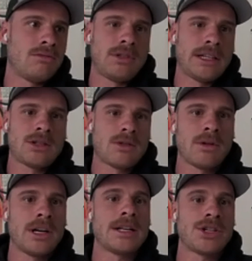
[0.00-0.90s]
like
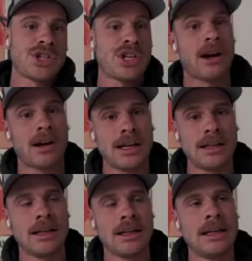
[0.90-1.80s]
story and share
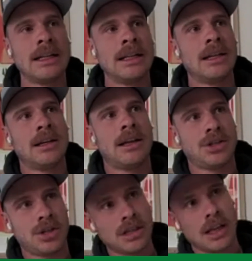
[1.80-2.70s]
it. It's
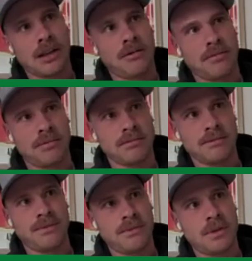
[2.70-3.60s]
just like
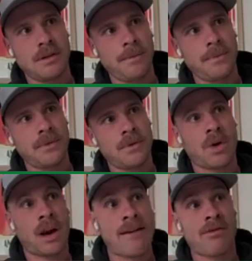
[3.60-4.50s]

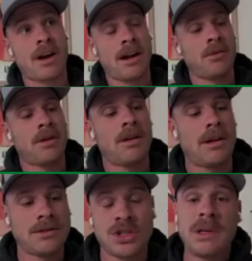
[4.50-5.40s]
whatever,
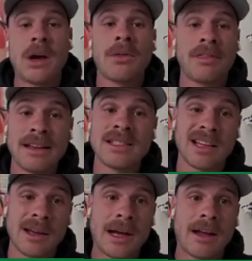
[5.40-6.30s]
just be
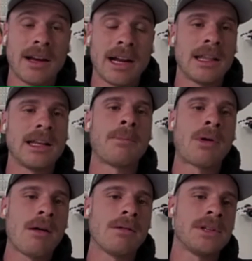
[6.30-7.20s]
authentic about it. I think the
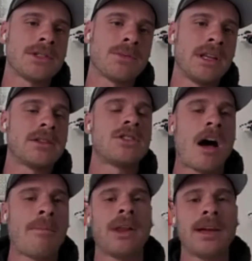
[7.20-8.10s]
problem is when the
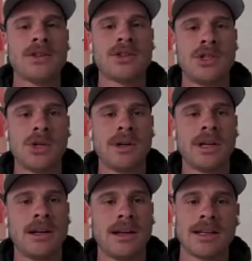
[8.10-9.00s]
top players do
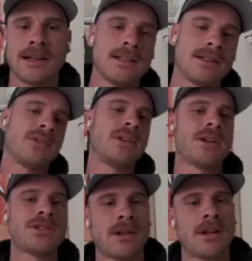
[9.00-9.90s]
it, it's like this
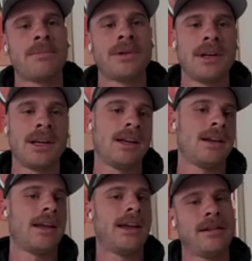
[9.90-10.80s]
production company
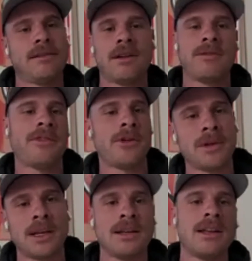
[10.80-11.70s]
and they're
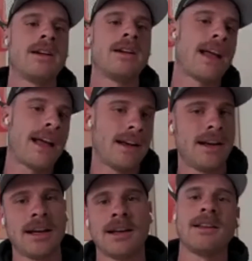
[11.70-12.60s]
filming and they're
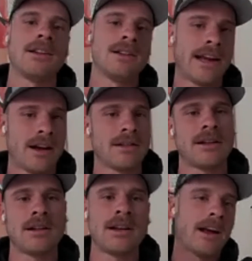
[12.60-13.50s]
editing and their
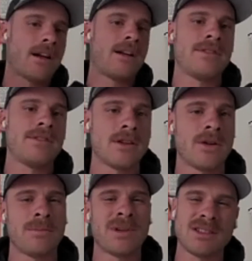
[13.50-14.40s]
narrative is
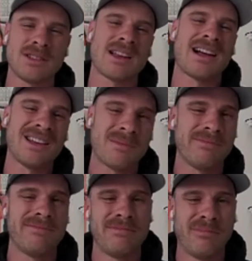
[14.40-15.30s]
going, but it's just kind of
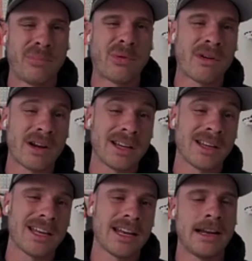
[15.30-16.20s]
boring,
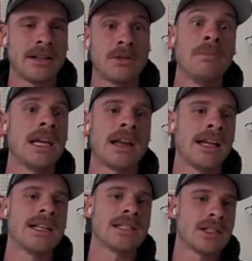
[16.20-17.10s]
and to me
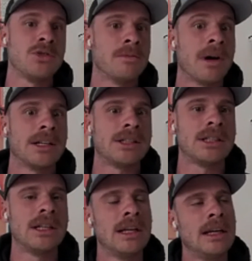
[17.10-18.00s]
it doesn't do
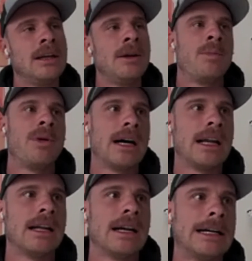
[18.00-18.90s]
much.
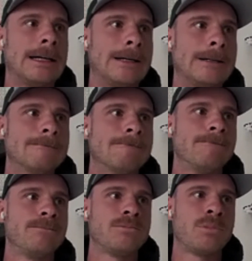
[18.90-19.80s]
But
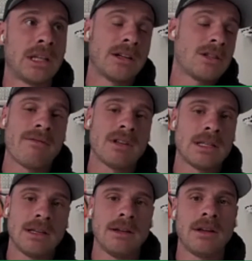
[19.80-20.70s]
there's
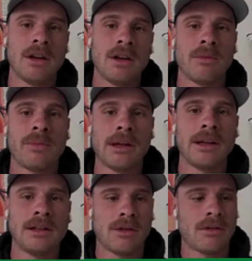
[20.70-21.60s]
obviously a
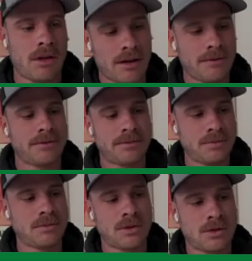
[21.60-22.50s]
lot of
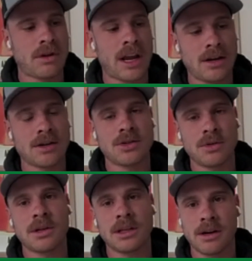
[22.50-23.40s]
creators
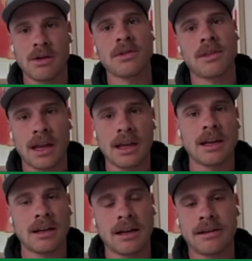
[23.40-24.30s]
doing their own thing,
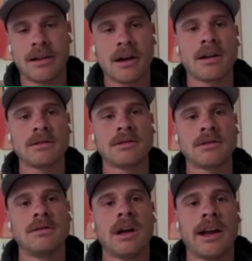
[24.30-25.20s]
and they're
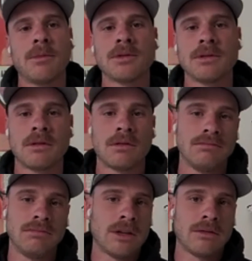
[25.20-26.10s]
able to
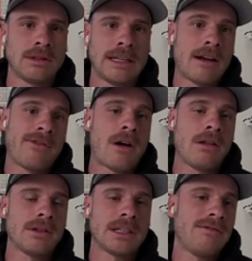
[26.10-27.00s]
get a
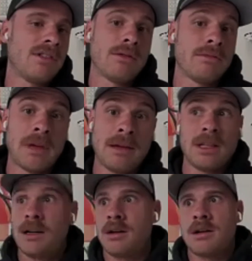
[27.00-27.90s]
following, even though maybe
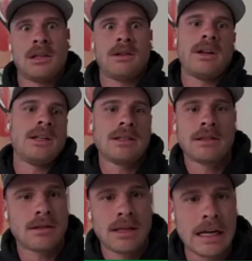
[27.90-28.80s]
they aren't the
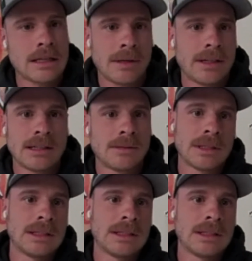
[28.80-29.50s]
greatest tennis players, but